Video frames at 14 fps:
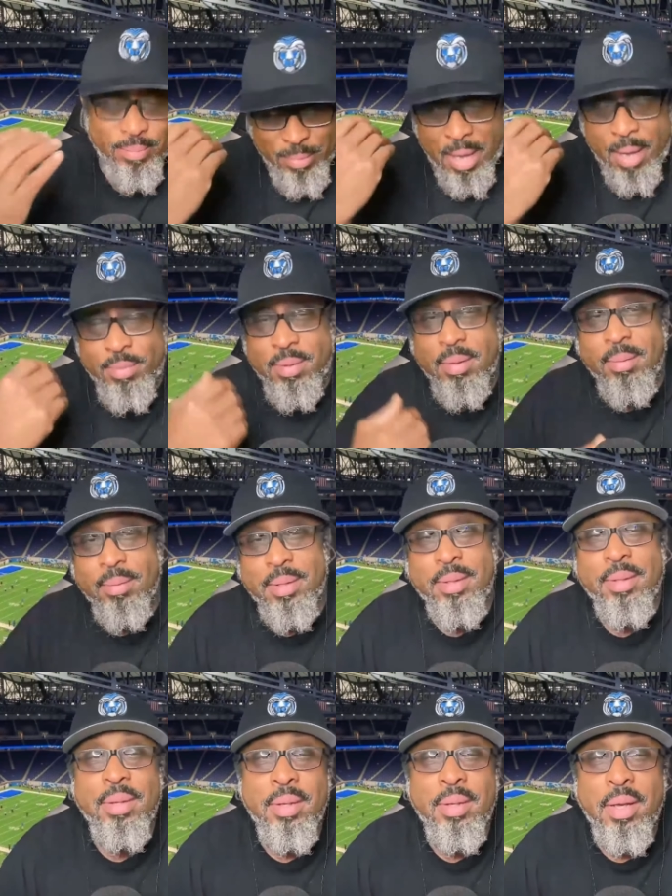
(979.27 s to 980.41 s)
Absolutely.
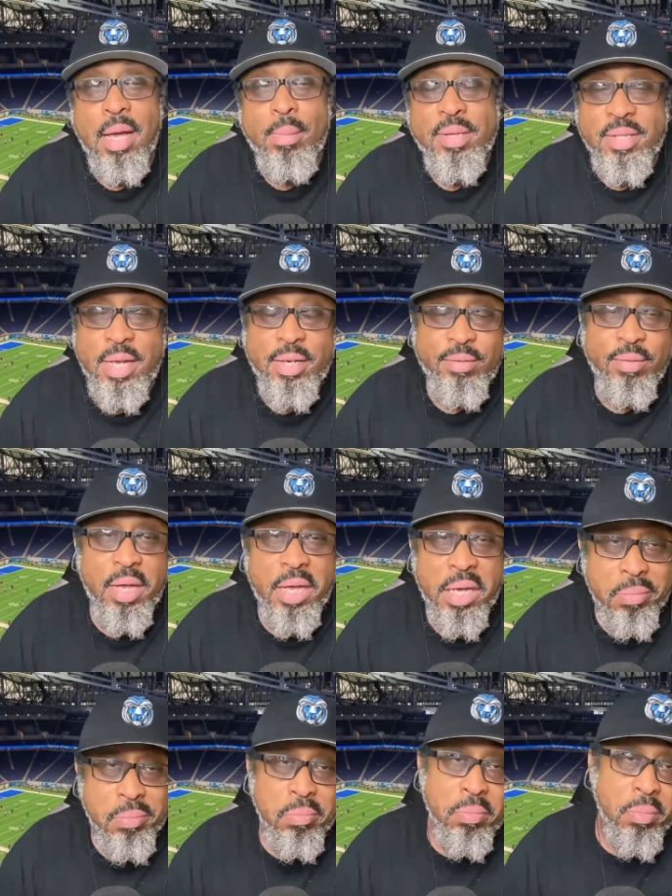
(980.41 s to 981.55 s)
Am I satisfied?
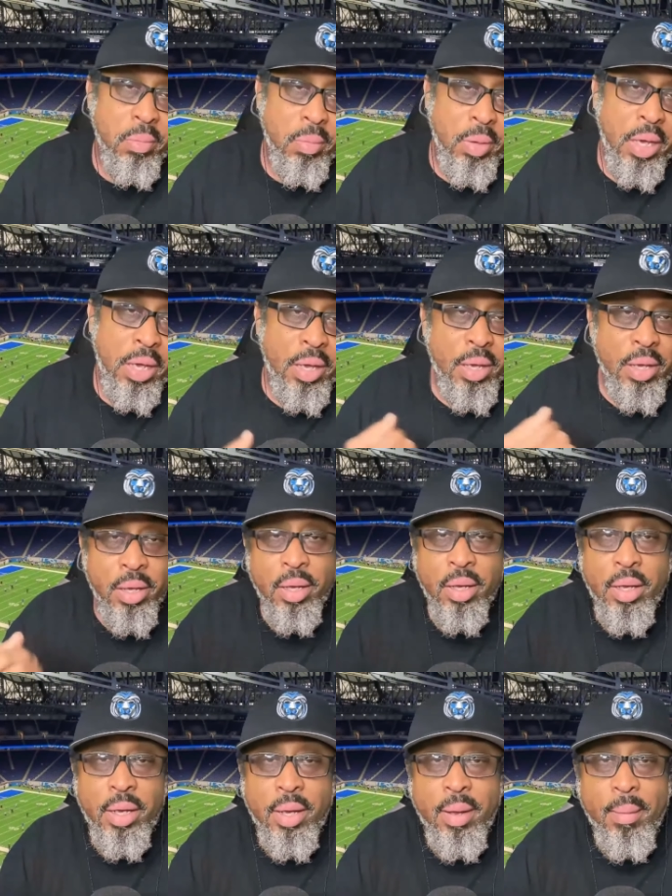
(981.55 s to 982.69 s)
Yeah.
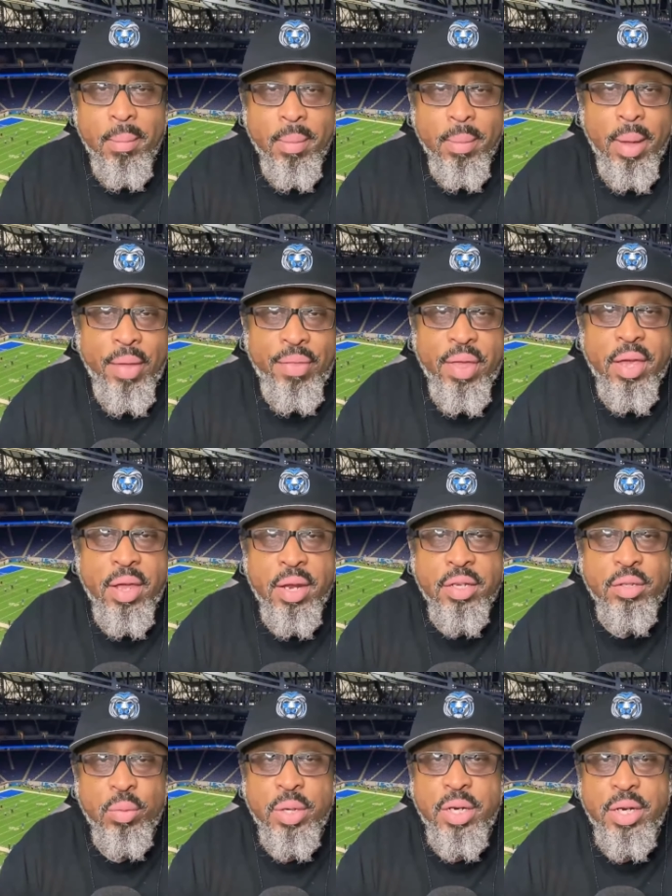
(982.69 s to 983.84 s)
I think it
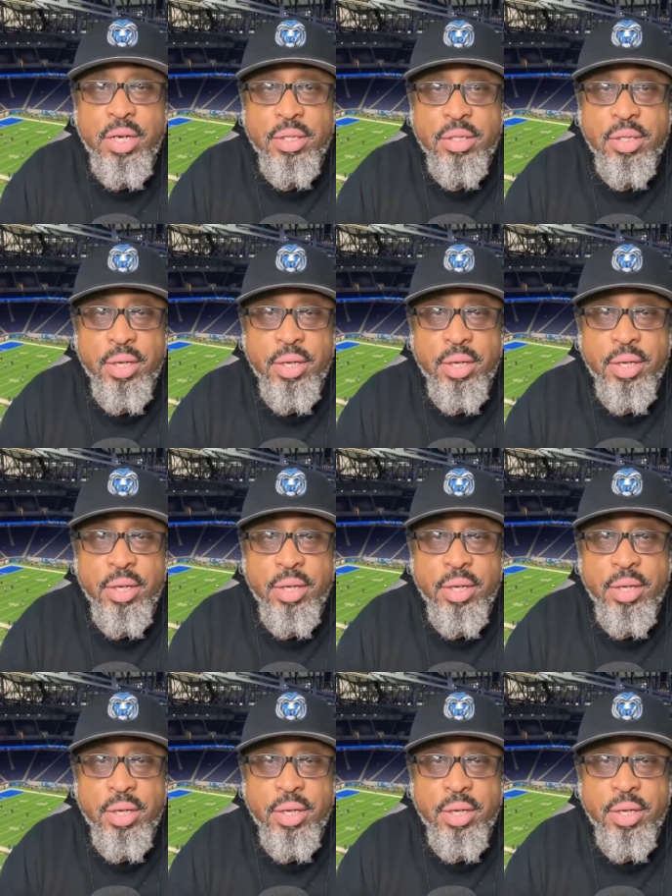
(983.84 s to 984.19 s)
is what it is.